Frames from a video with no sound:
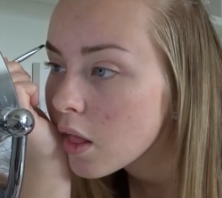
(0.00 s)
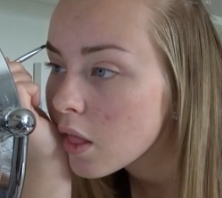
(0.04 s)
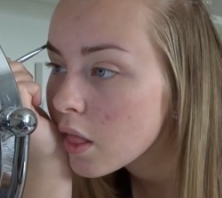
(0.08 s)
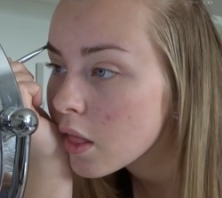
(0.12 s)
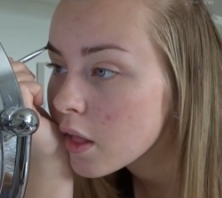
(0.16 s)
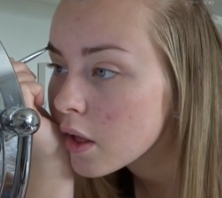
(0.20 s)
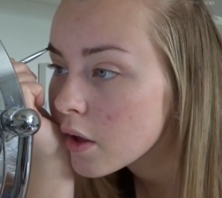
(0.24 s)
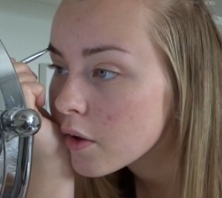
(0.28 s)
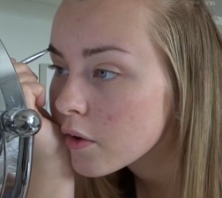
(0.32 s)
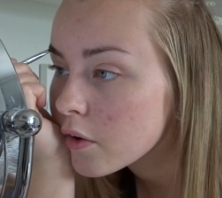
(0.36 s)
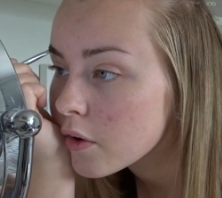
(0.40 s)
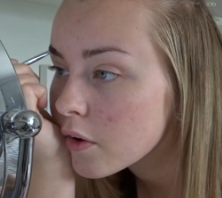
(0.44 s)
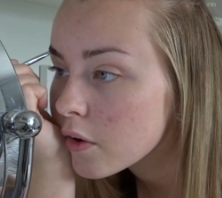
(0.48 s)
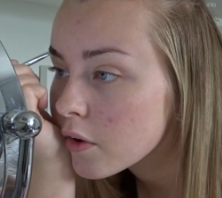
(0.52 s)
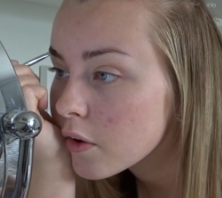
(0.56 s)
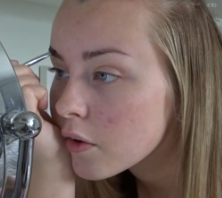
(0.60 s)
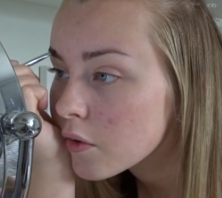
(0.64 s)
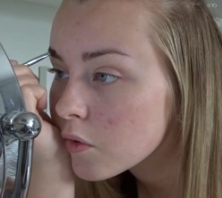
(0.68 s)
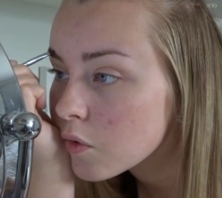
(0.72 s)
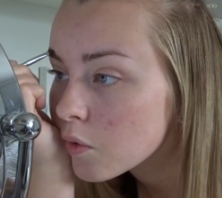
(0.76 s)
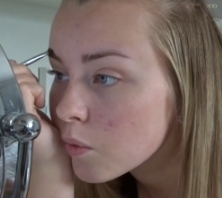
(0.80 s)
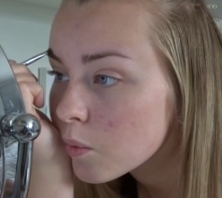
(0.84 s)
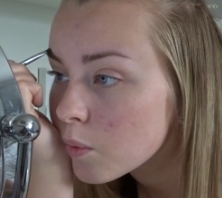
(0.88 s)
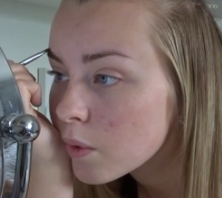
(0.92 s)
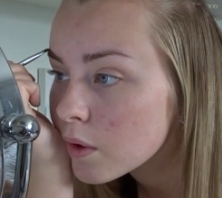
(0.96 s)
literally
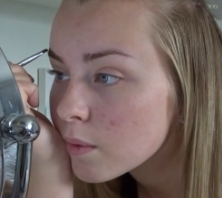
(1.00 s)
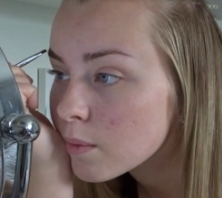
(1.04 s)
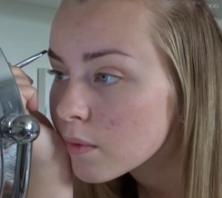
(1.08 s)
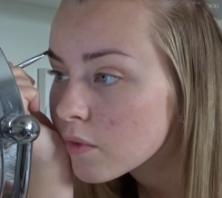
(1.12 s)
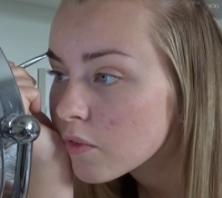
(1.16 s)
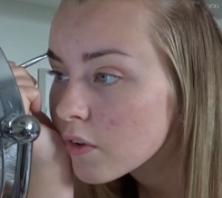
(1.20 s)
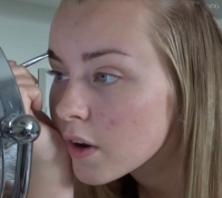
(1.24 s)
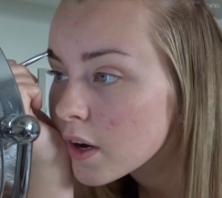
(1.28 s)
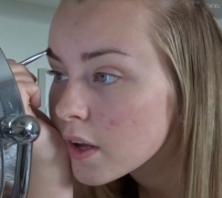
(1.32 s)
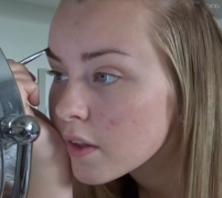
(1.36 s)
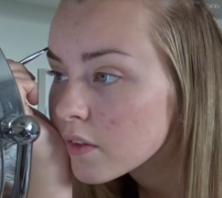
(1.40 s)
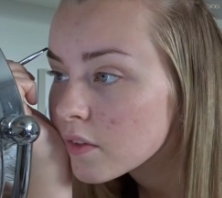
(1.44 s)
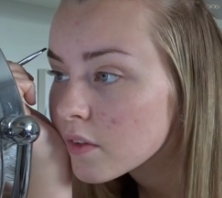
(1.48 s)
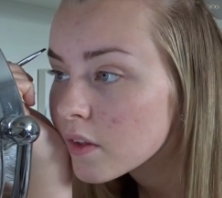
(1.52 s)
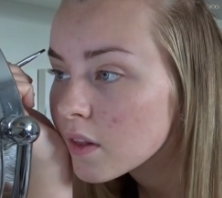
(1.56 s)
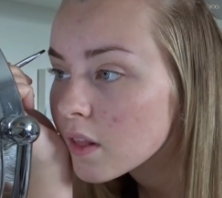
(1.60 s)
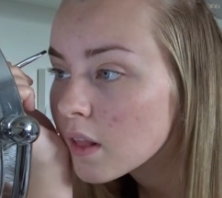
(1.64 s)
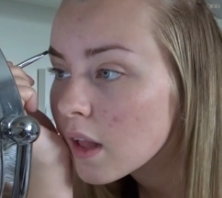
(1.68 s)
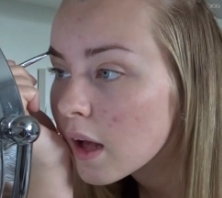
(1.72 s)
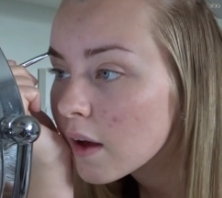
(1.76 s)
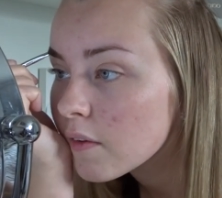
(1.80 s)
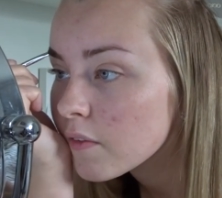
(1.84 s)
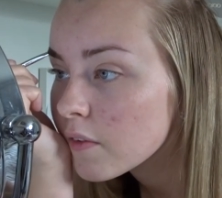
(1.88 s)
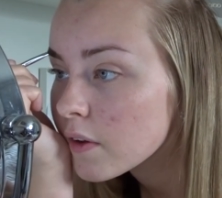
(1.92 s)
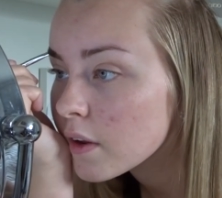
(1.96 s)
just with my friends
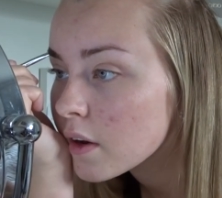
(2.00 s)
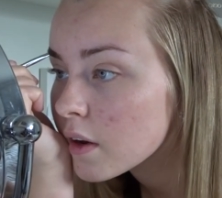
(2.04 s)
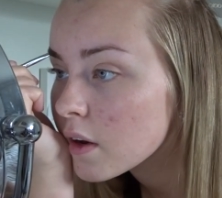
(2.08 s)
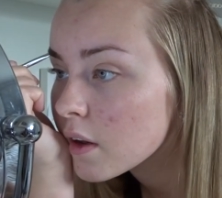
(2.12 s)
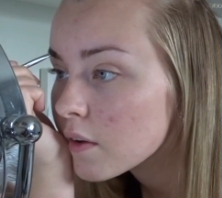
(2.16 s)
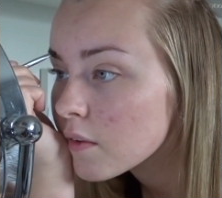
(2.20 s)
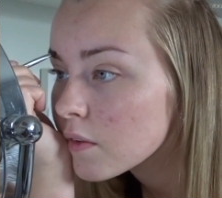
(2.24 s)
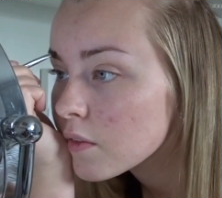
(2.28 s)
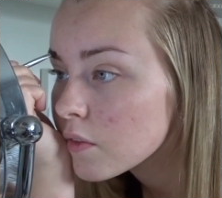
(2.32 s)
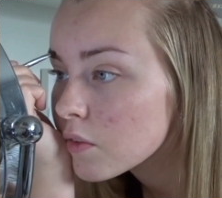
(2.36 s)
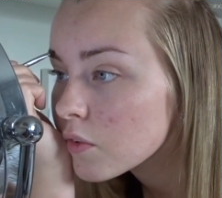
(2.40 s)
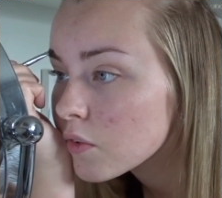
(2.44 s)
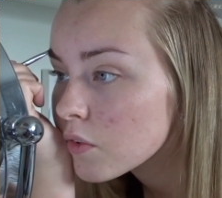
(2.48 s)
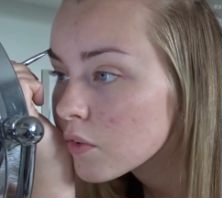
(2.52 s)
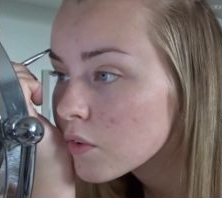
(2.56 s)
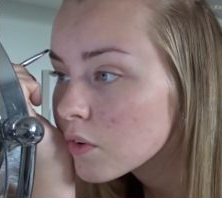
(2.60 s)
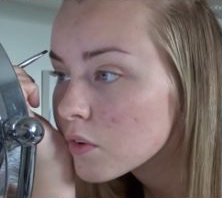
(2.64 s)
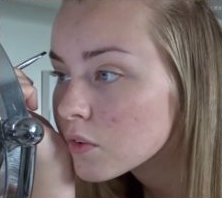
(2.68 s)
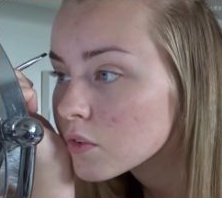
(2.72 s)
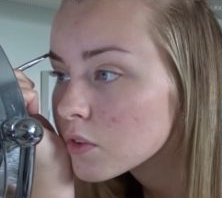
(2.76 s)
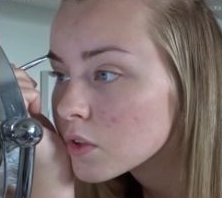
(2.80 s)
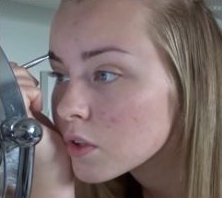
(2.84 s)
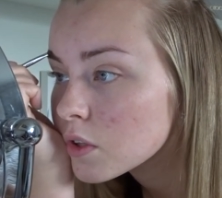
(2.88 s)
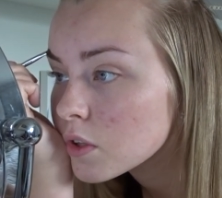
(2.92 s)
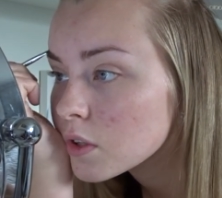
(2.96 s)
laughing and having
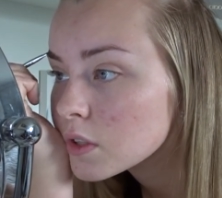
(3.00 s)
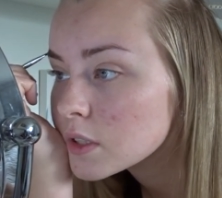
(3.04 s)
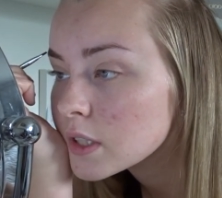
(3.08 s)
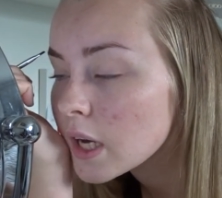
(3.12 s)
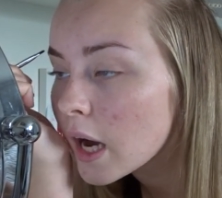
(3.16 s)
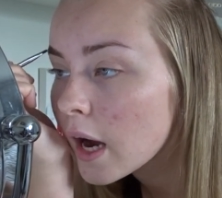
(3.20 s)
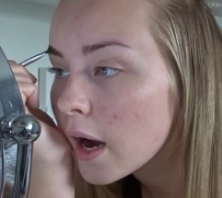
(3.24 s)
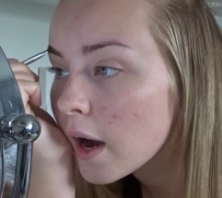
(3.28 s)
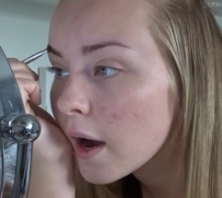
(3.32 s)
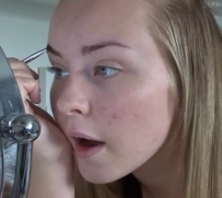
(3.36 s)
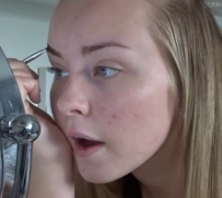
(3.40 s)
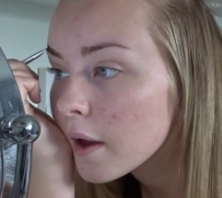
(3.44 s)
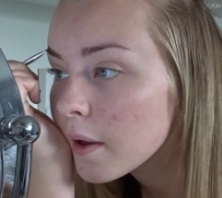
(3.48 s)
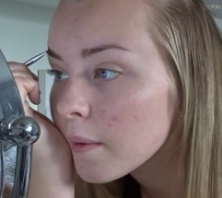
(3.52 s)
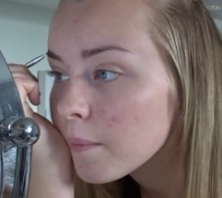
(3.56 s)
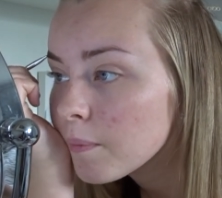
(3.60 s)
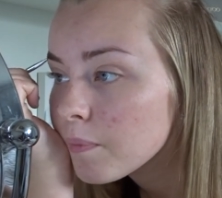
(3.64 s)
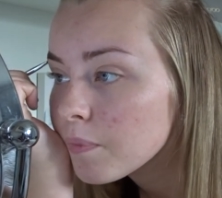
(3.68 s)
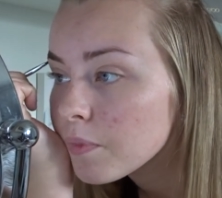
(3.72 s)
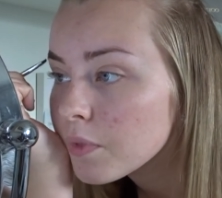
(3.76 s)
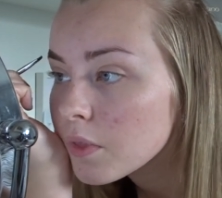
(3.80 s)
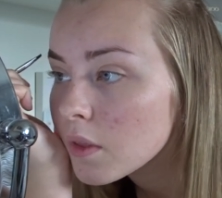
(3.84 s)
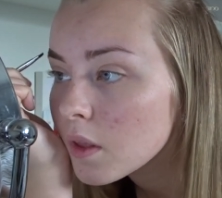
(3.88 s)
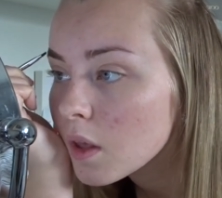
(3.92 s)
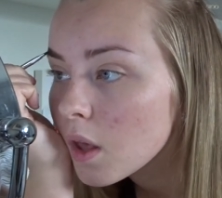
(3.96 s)
such a good
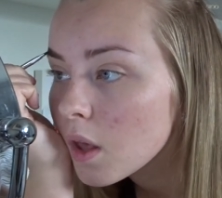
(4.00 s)
time.